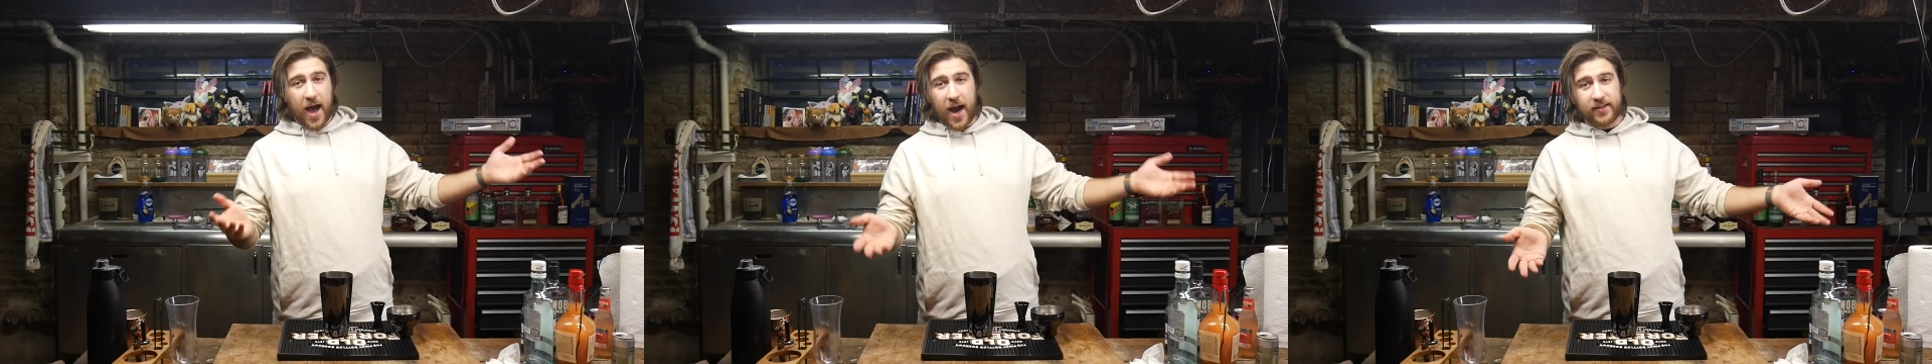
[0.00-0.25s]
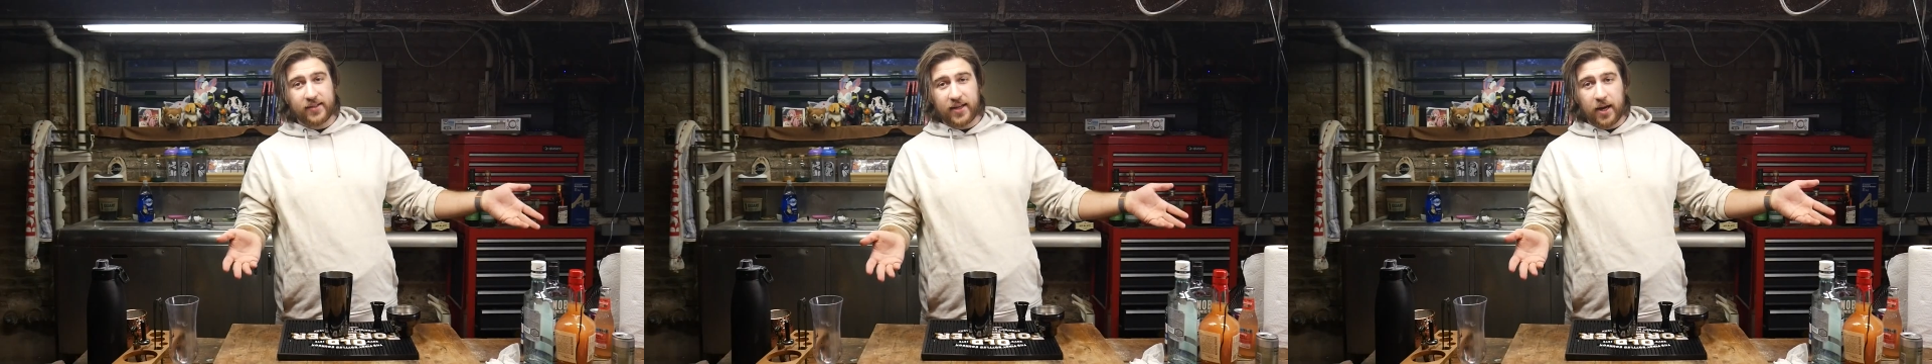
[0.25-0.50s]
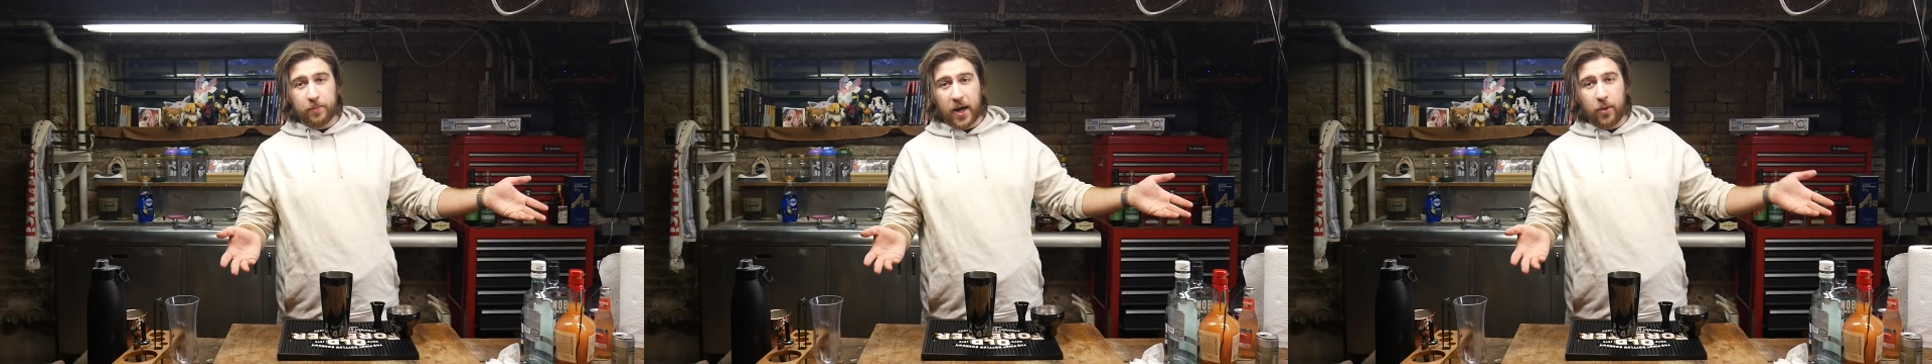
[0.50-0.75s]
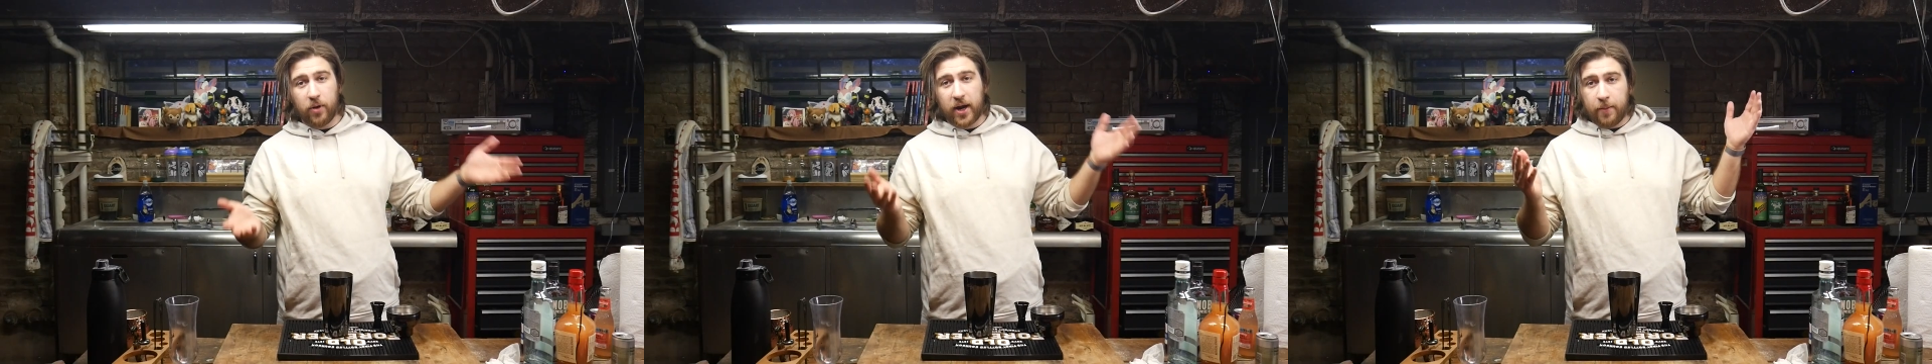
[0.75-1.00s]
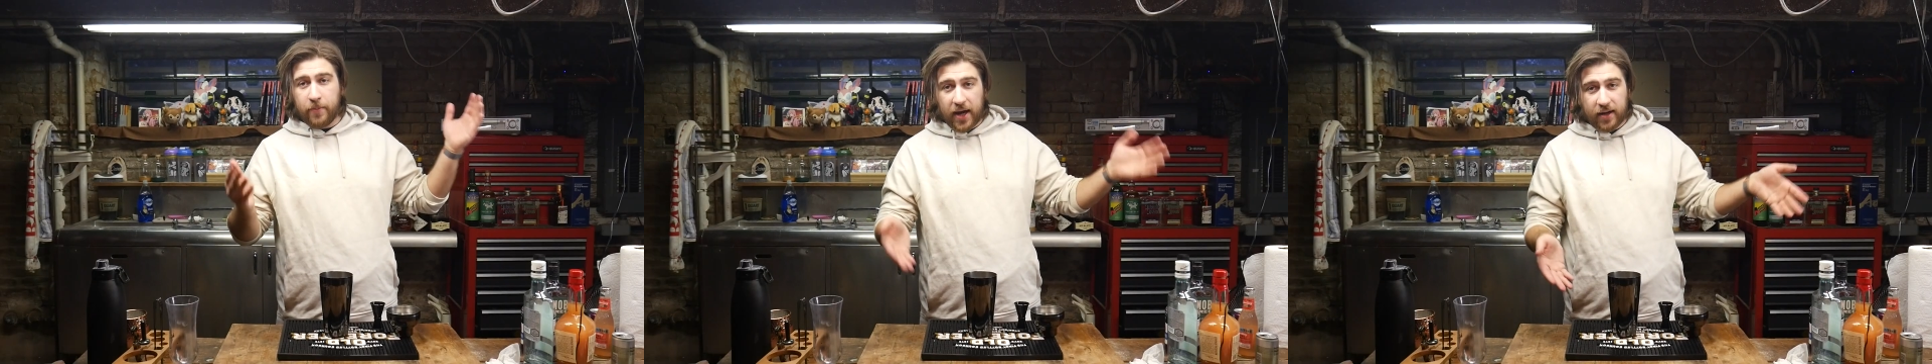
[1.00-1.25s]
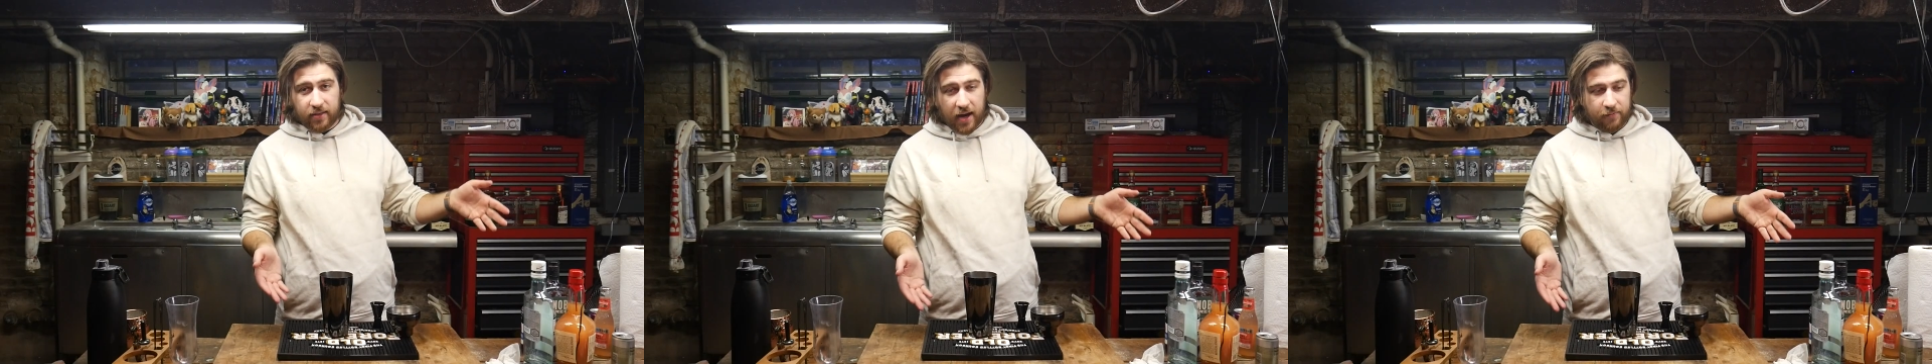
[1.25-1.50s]
I stand by what I
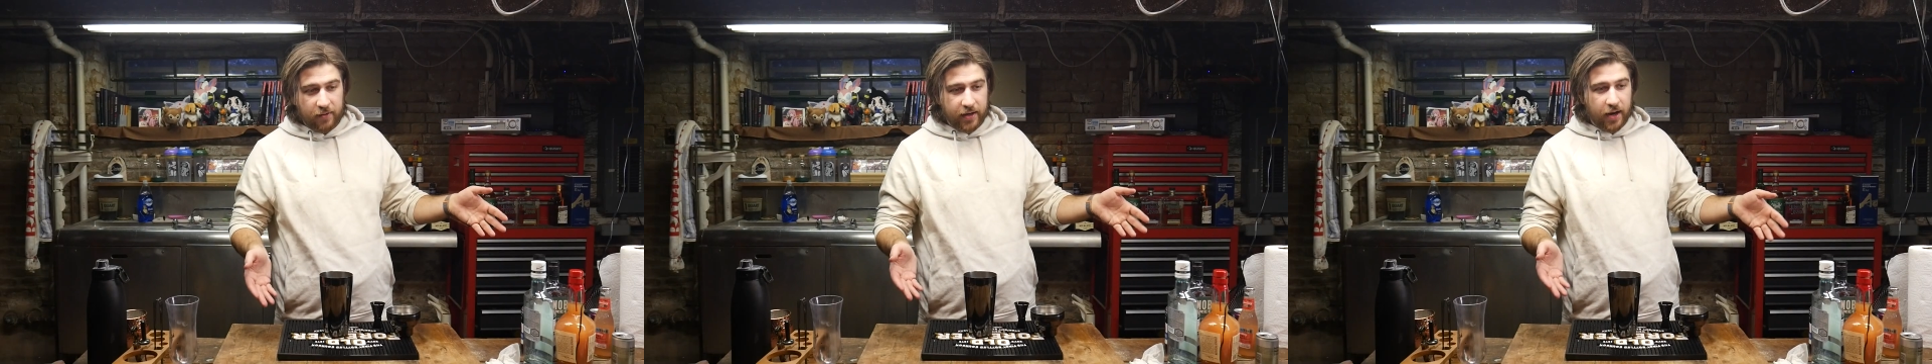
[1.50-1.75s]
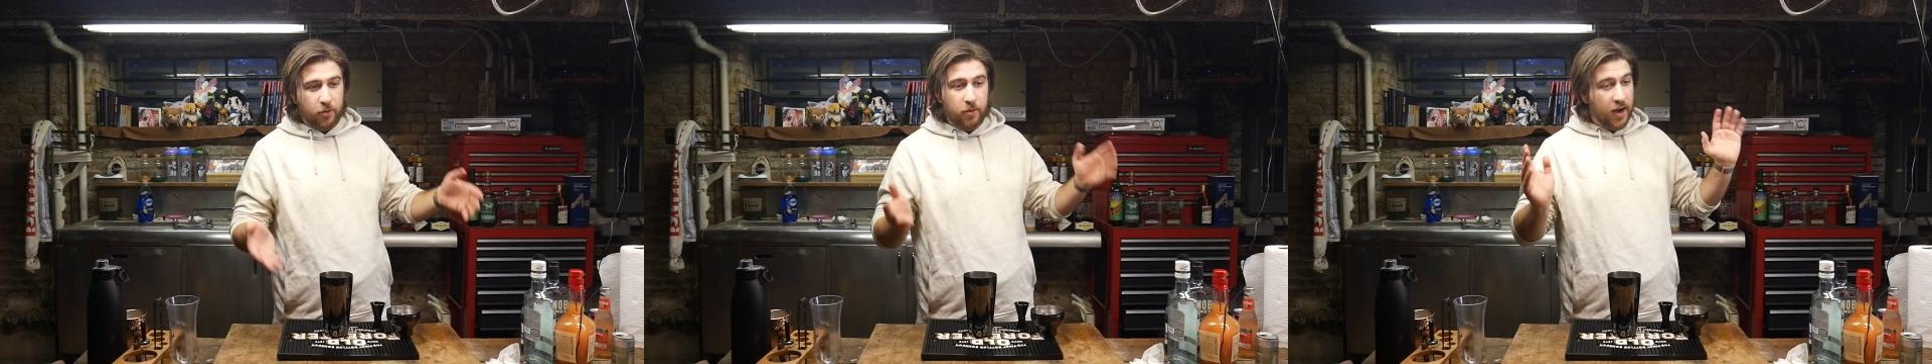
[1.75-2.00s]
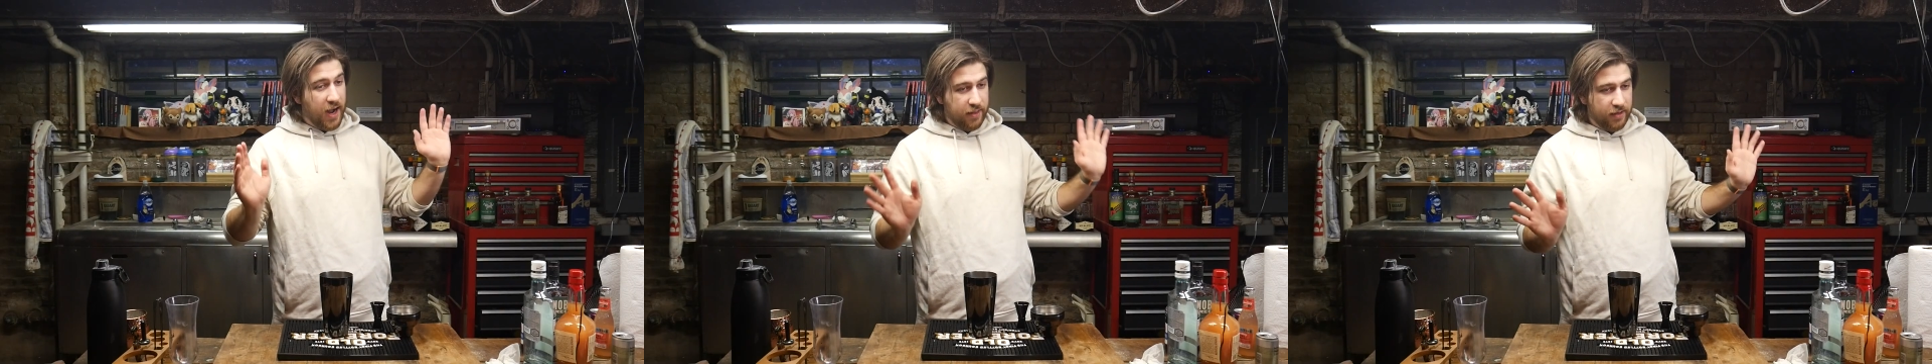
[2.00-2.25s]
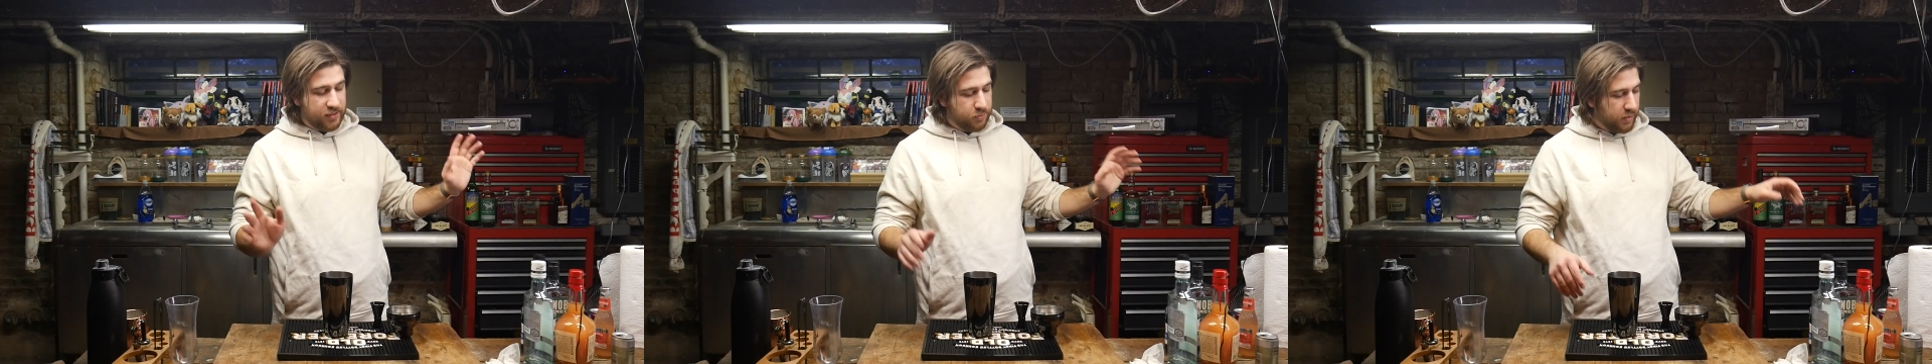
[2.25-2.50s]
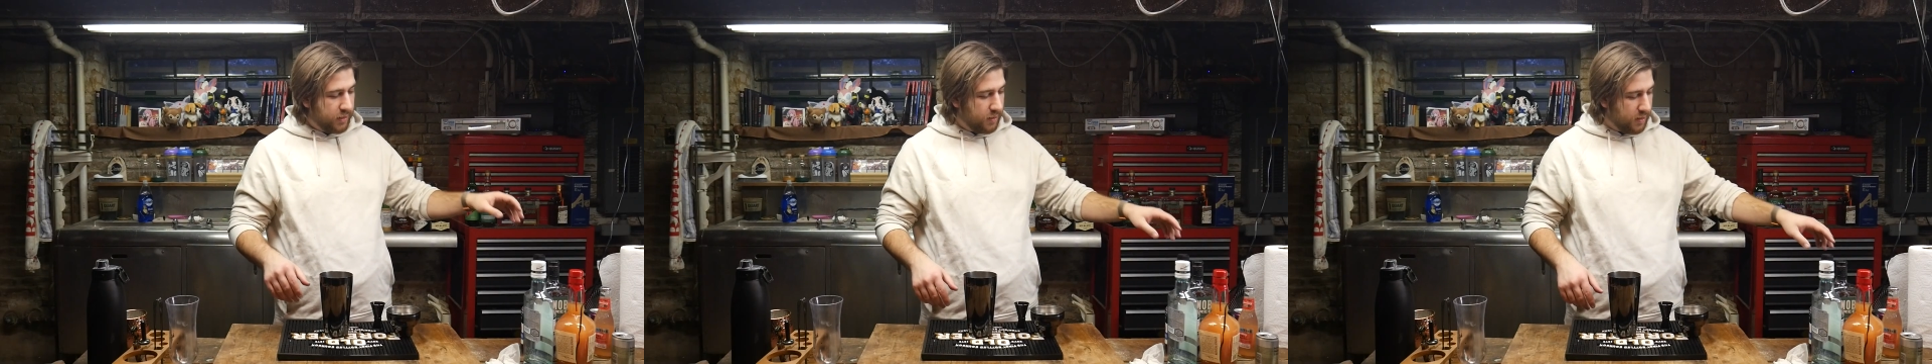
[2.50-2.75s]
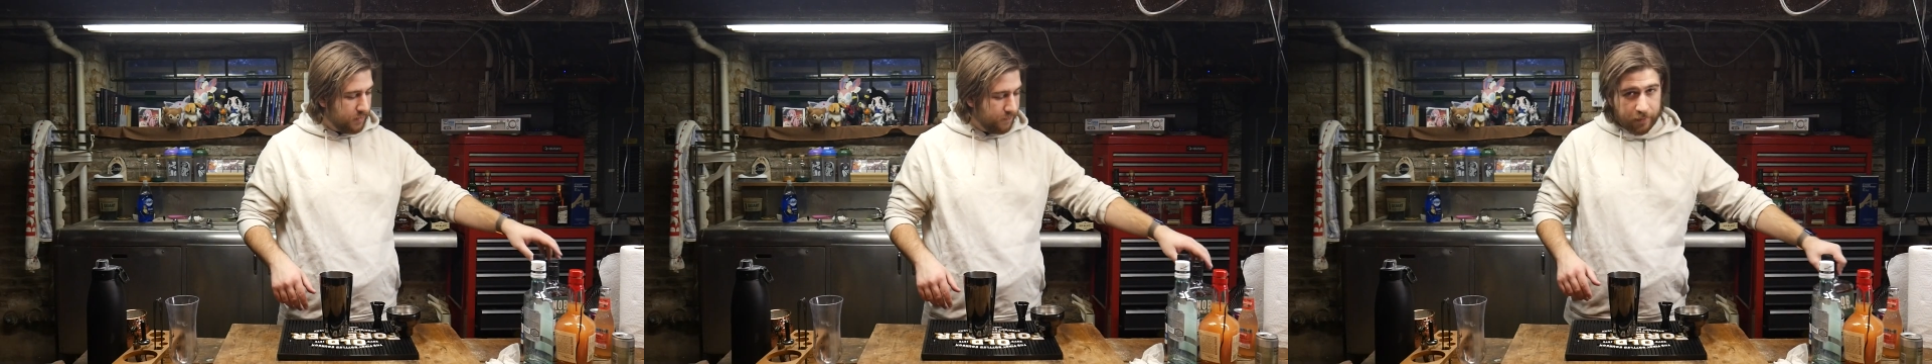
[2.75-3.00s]
made in that video. I think it's really
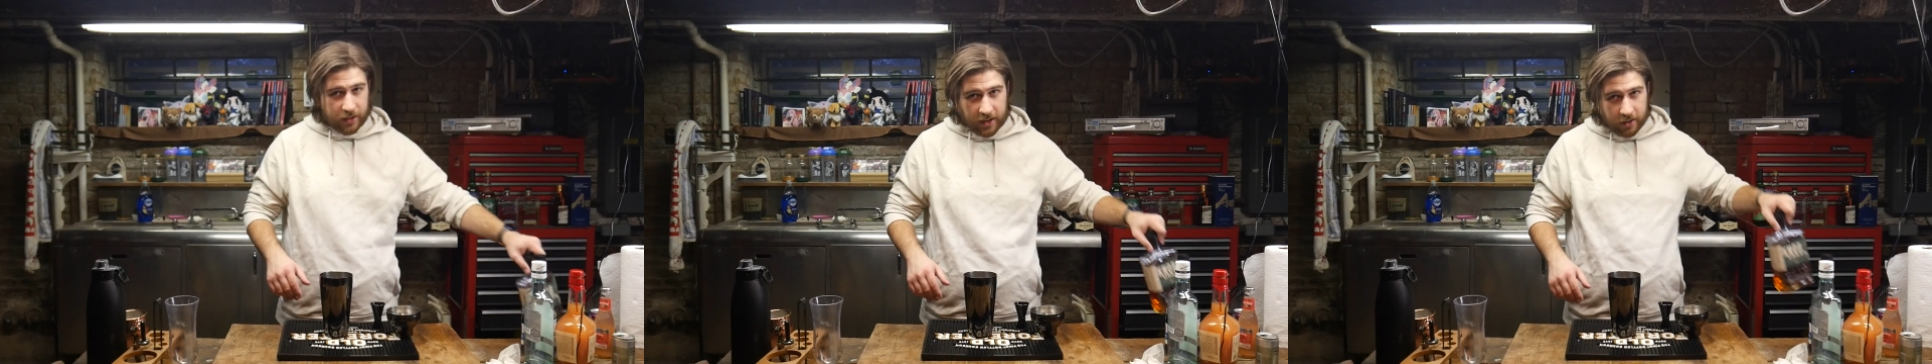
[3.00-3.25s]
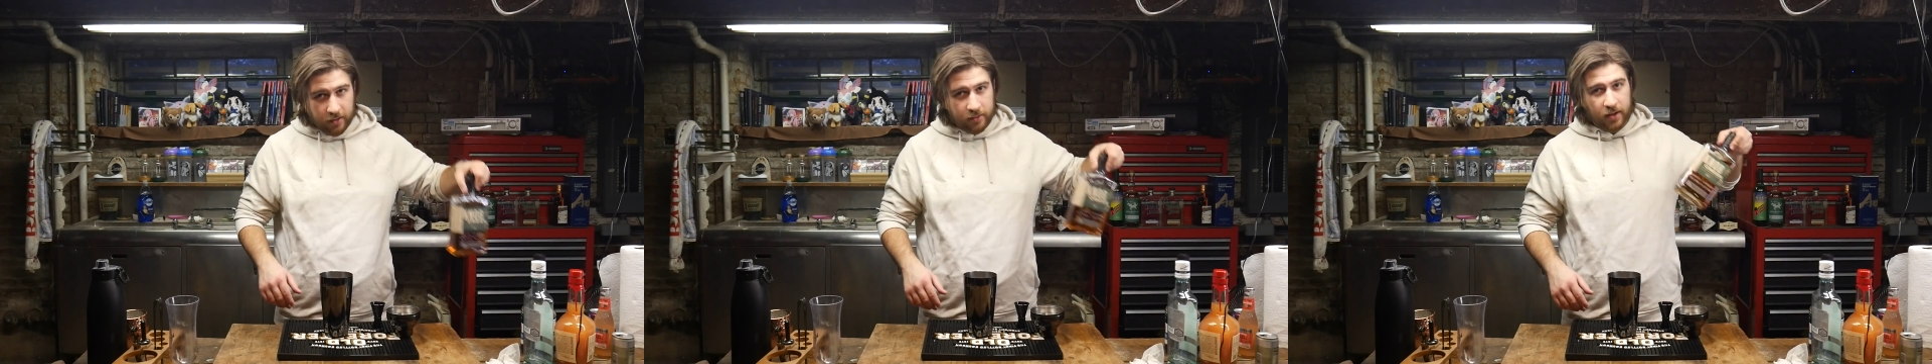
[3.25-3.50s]
good, but here